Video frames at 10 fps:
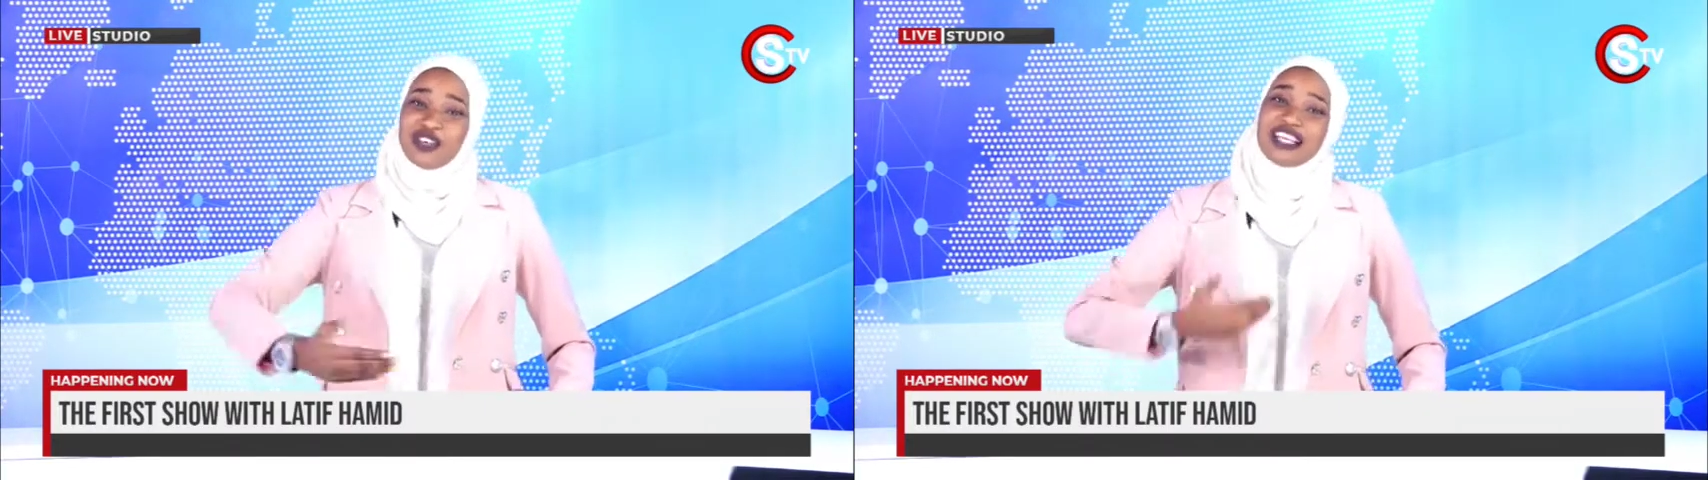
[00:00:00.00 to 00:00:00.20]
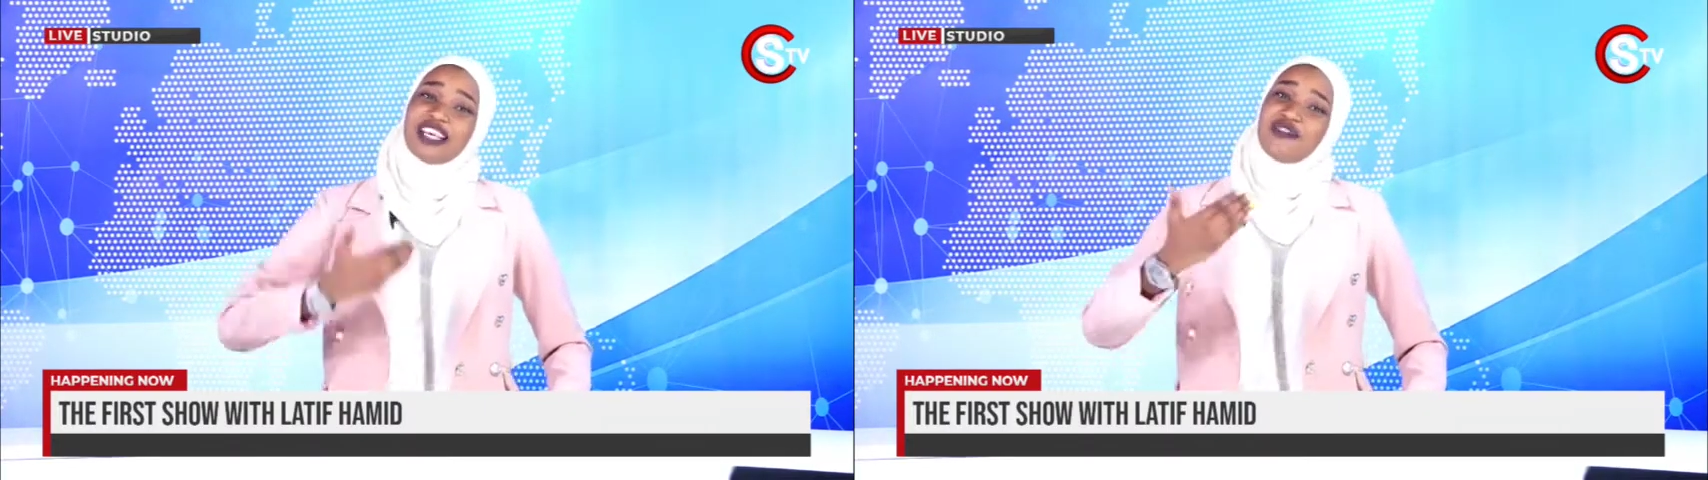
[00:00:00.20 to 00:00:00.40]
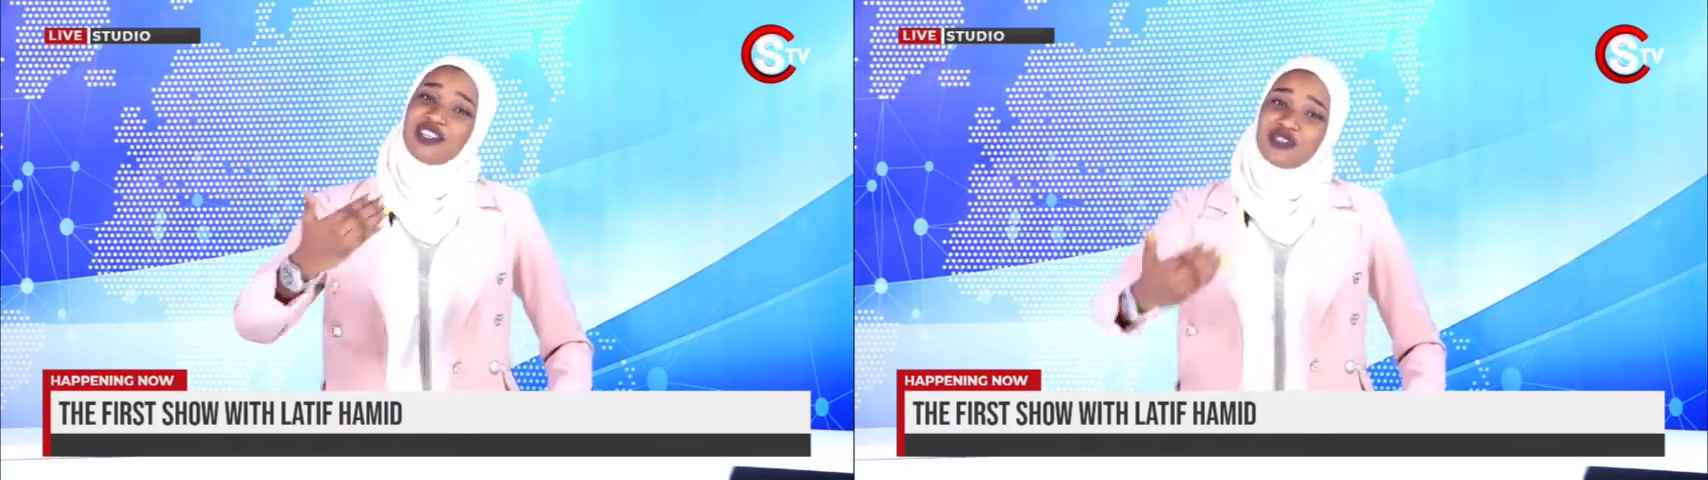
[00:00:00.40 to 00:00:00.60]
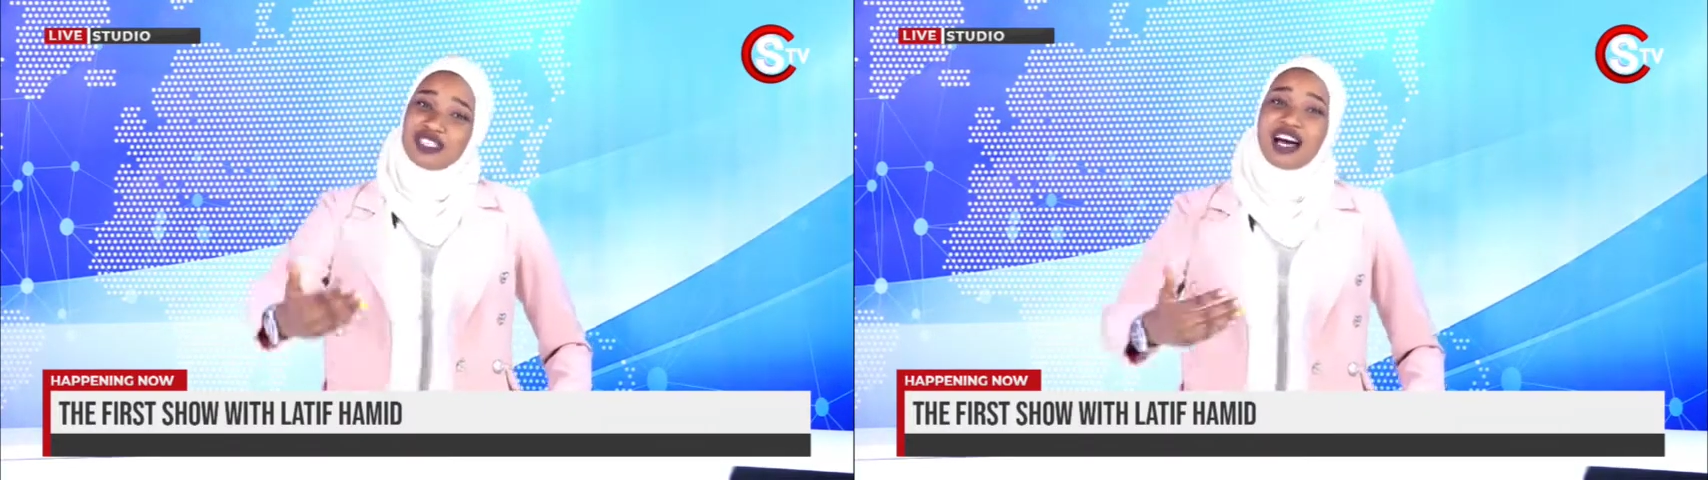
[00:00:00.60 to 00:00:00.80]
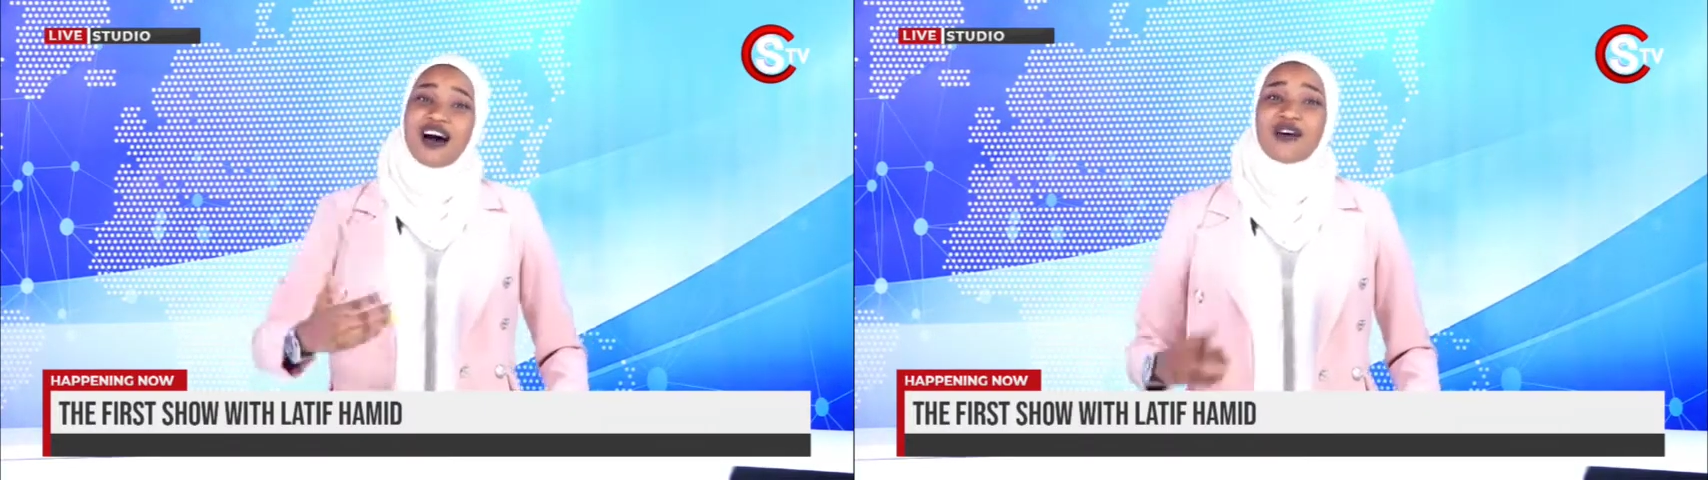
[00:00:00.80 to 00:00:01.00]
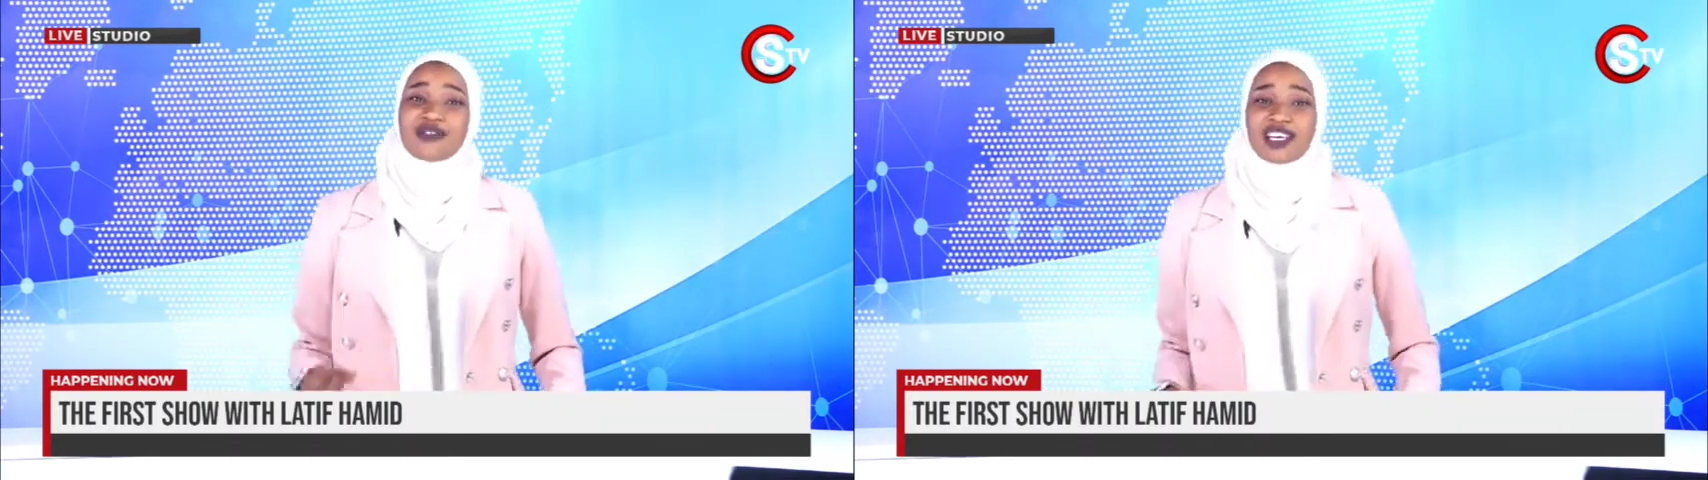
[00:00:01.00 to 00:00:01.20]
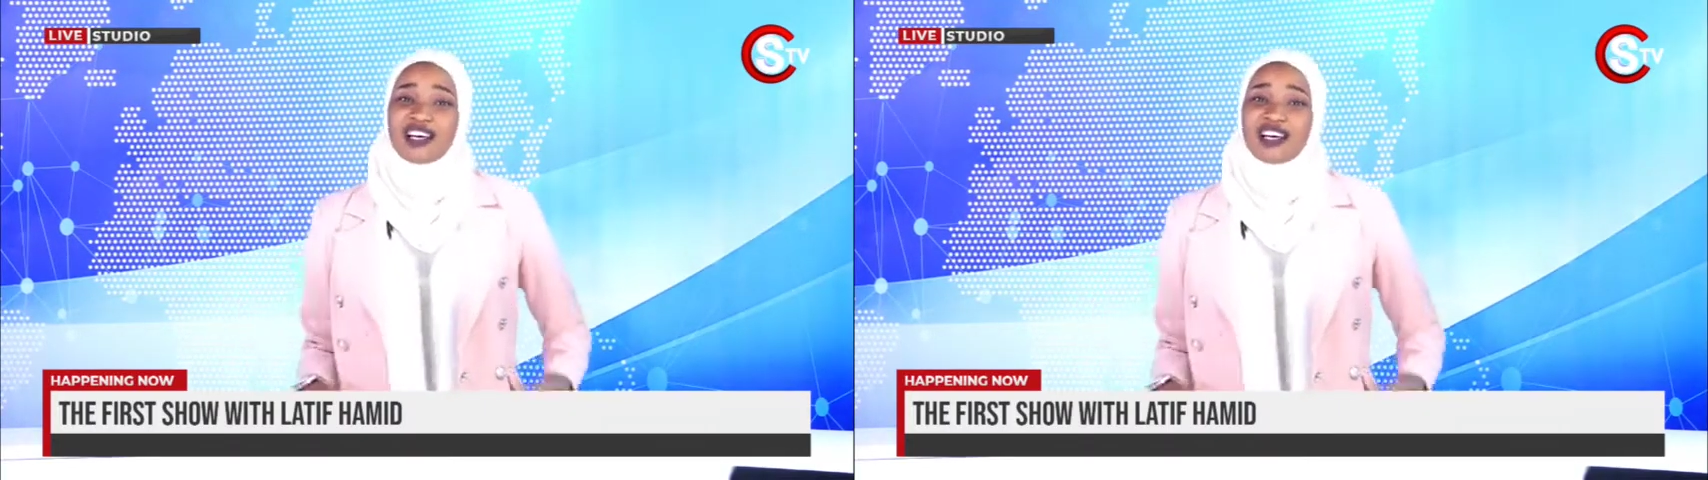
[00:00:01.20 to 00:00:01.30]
leave and you doubt